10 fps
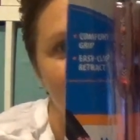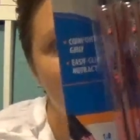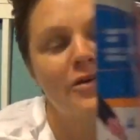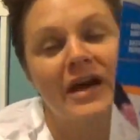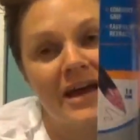
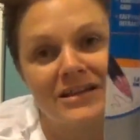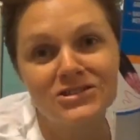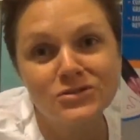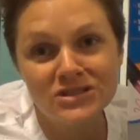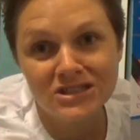Okay,
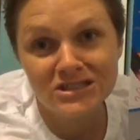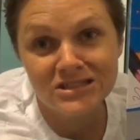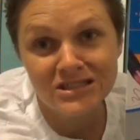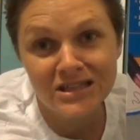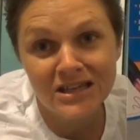so
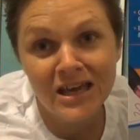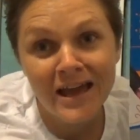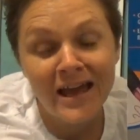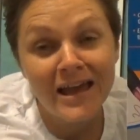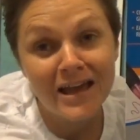seriously,
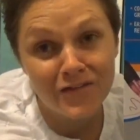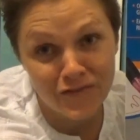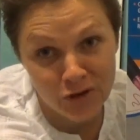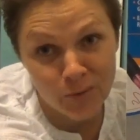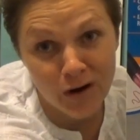if
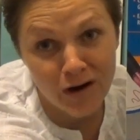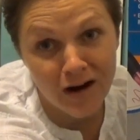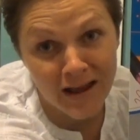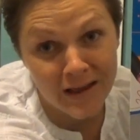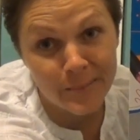you are
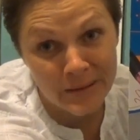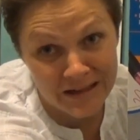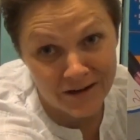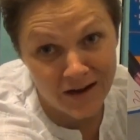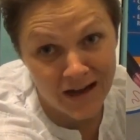a
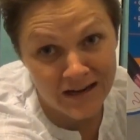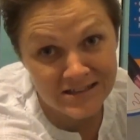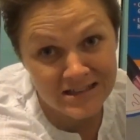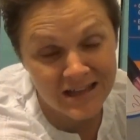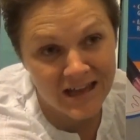planner
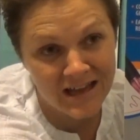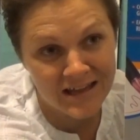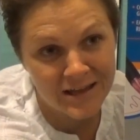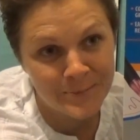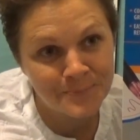addict like I
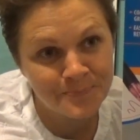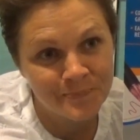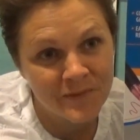am,